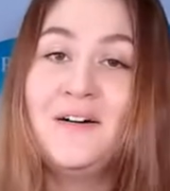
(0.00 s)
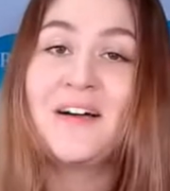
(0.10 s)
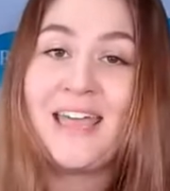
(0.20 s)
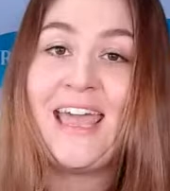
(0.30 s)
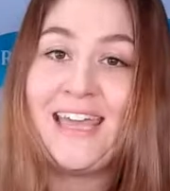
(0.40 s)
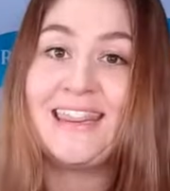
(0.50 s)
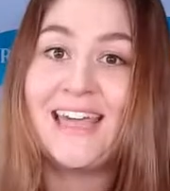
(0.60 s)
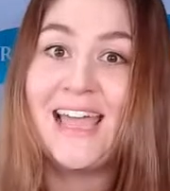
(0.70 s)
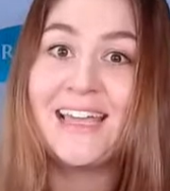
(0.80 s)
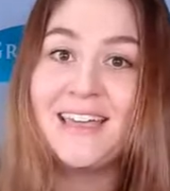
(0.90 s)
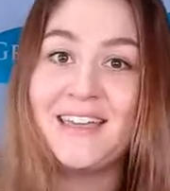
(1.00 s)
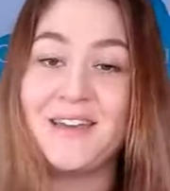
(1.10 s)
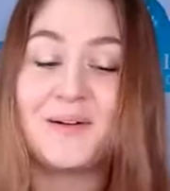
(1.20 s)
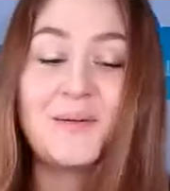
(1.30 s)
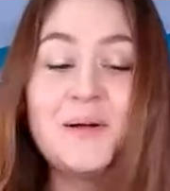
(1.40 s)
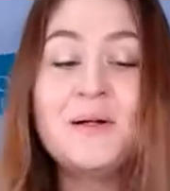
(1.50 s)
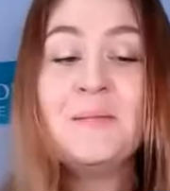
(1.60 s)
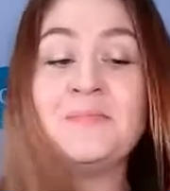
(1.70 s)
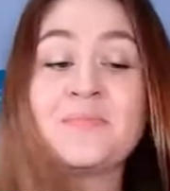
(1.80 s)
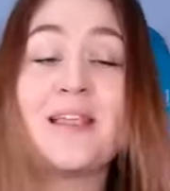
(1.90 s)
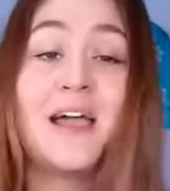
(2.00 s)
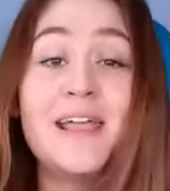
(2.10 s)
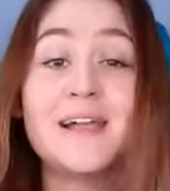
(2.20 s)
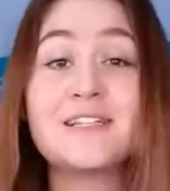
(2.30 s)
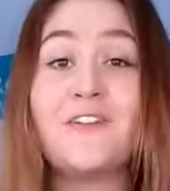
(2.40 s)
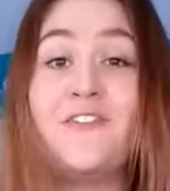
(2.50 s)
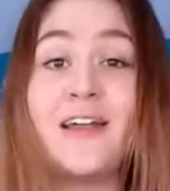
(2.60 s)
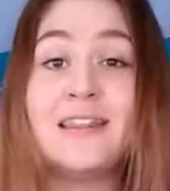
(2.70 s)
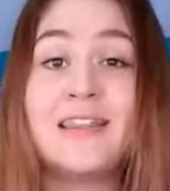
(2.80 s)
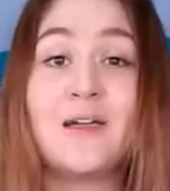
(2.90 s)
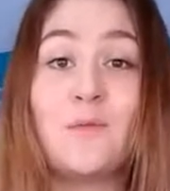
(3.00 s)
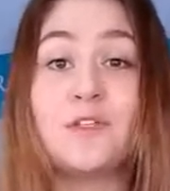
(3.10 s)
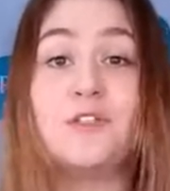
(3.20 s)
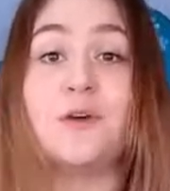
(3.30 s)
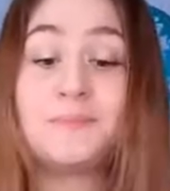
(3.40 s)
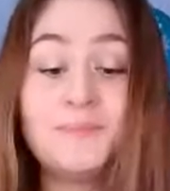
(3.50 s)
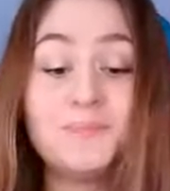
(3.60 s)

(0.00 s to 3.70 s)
Okay, thank you. Now here's a fun thing we'll do.